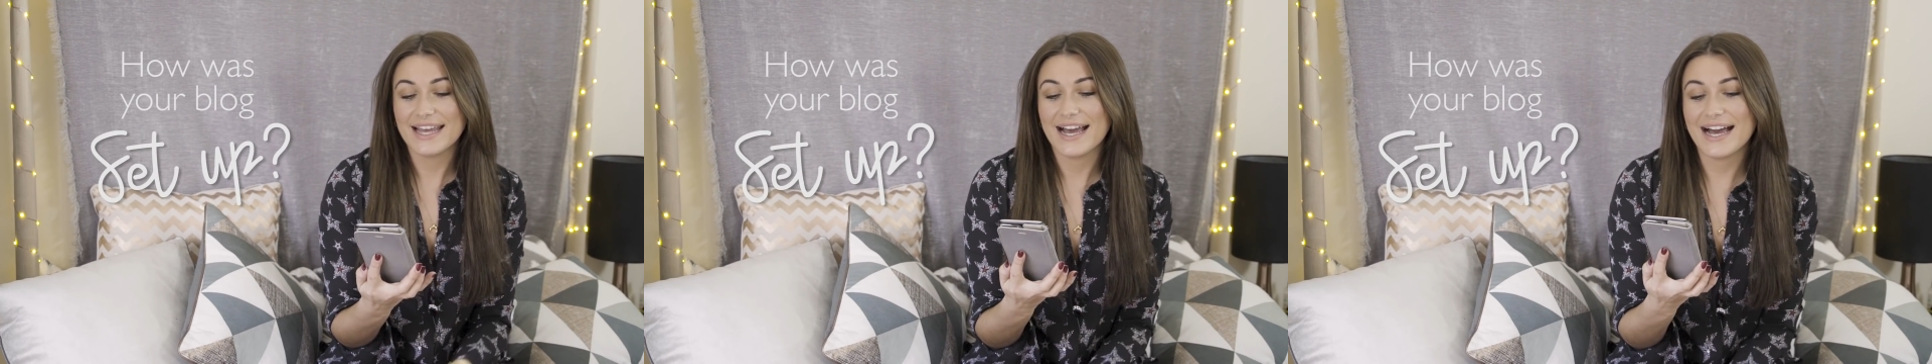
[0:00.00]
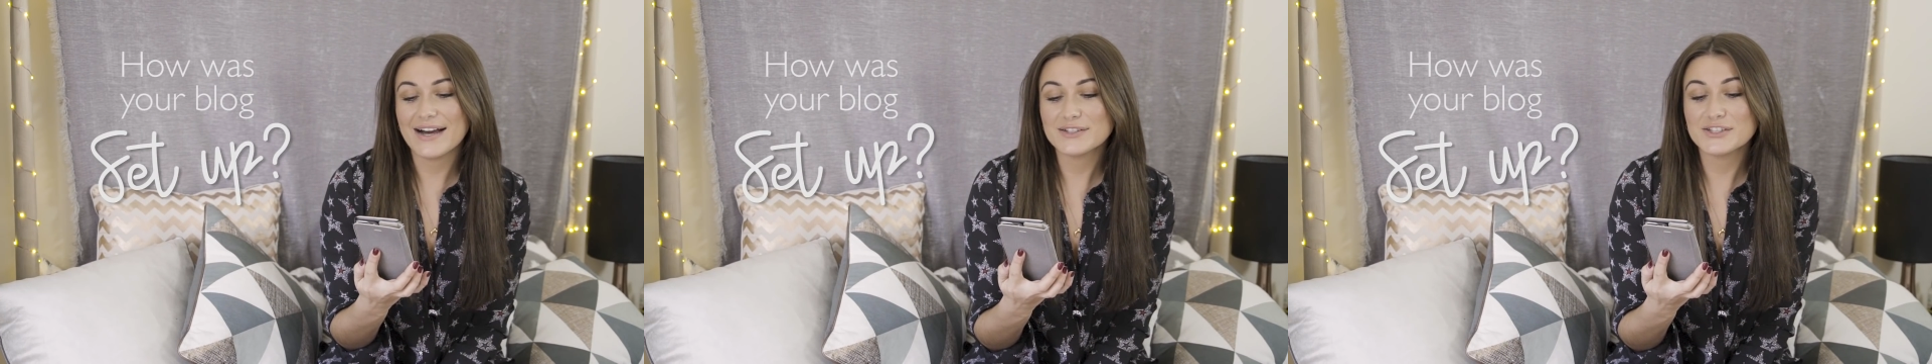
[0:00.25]

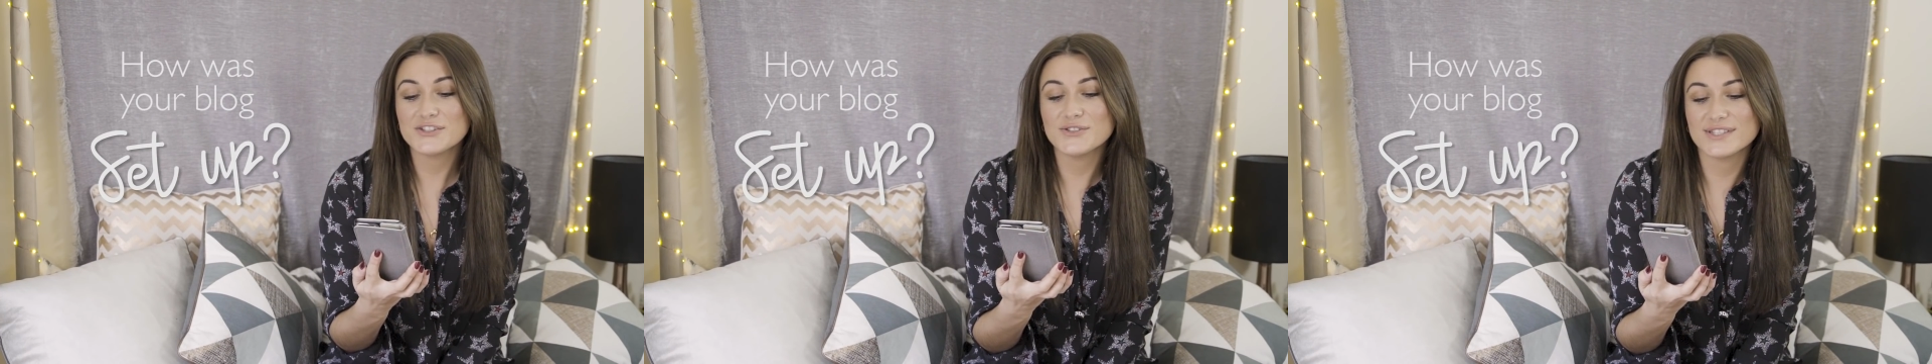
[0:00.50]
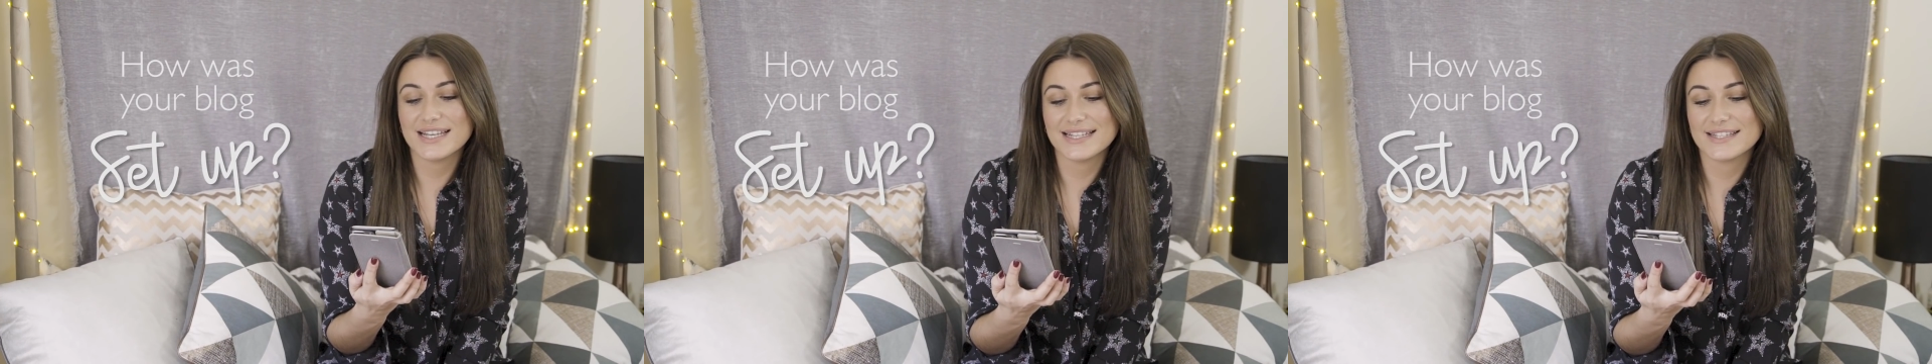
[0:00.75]
how did you
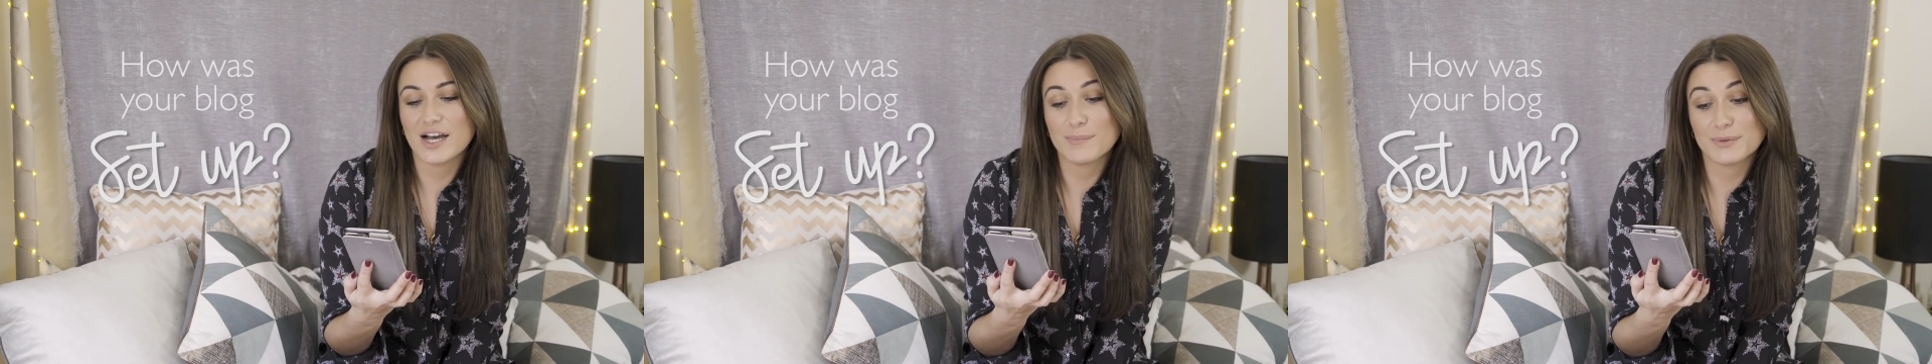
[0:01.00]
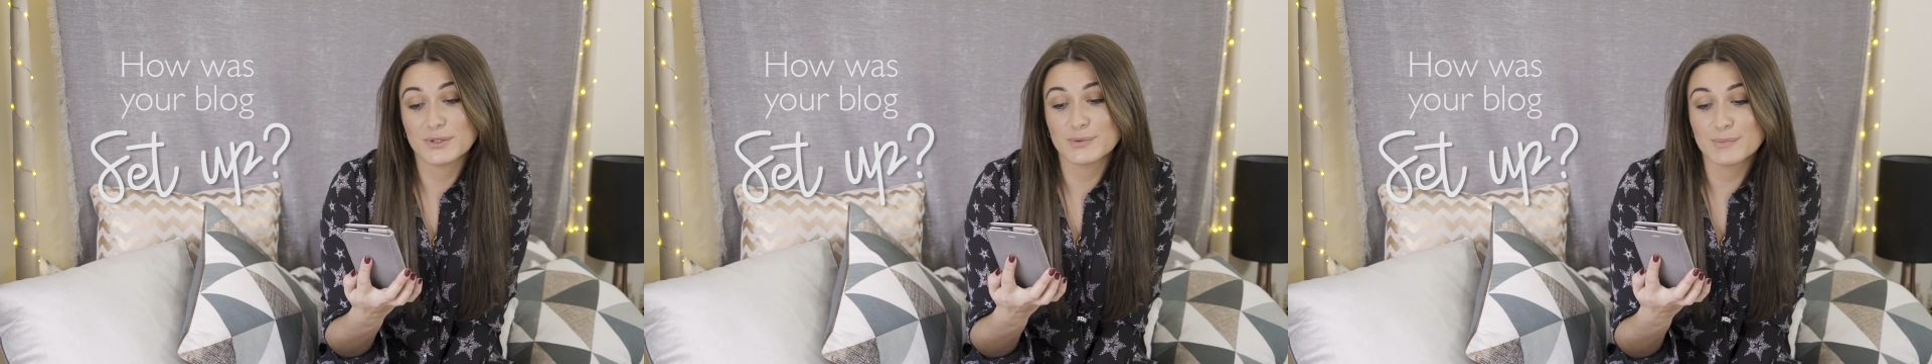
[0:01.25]
set
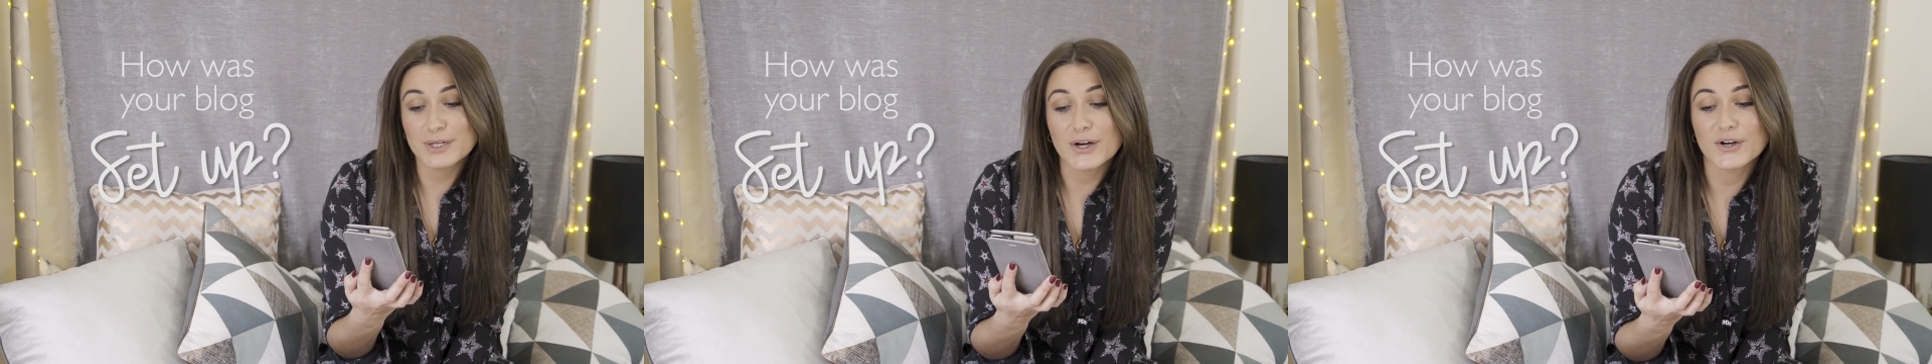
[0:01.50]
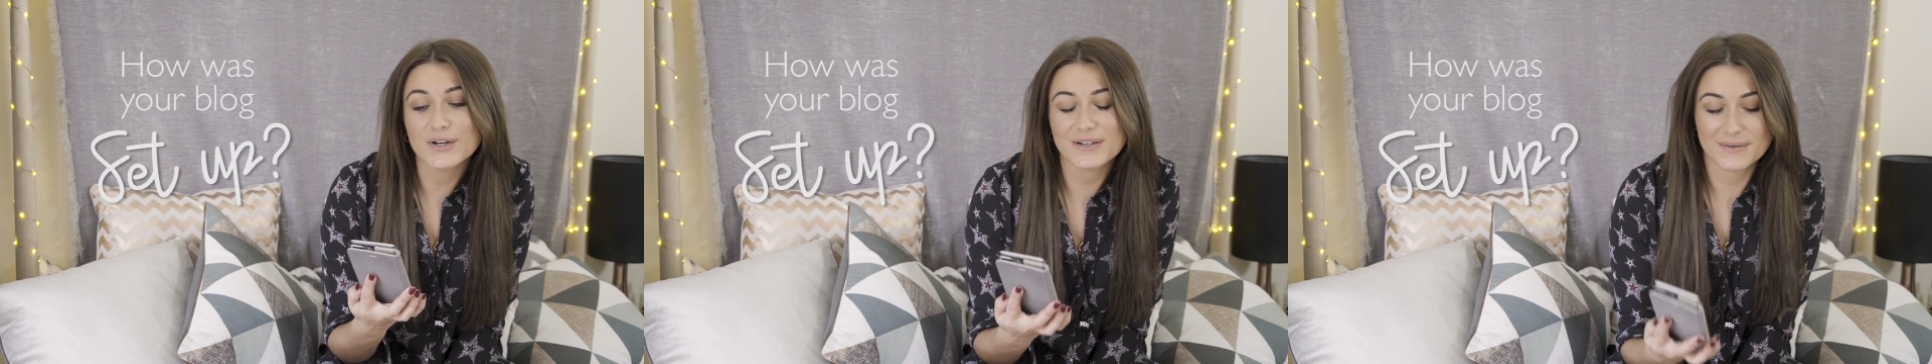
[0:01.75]
up your
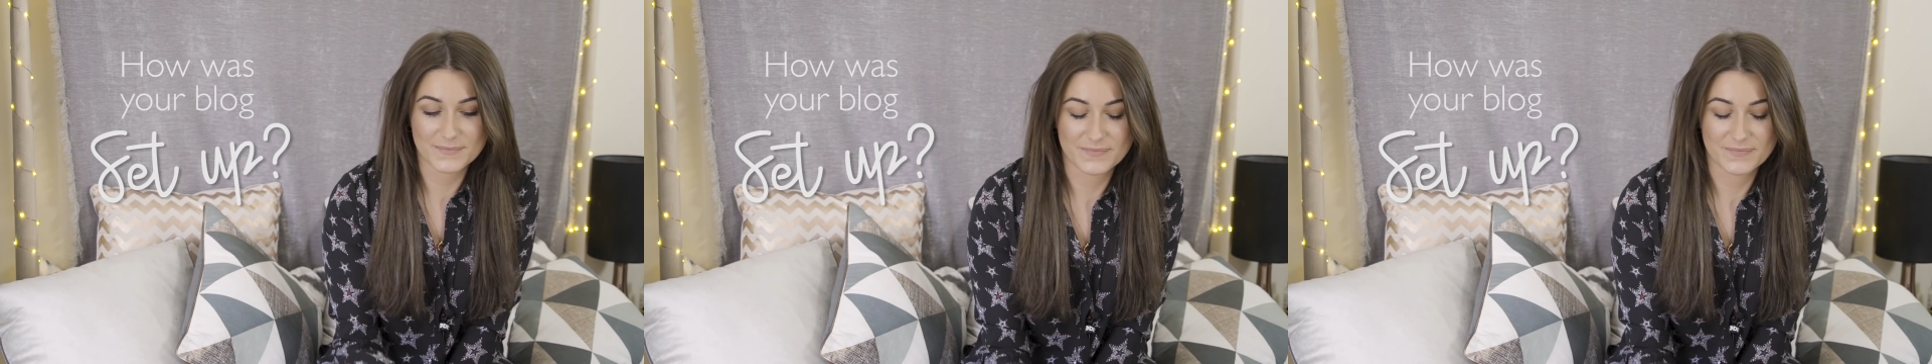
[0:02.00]
blog?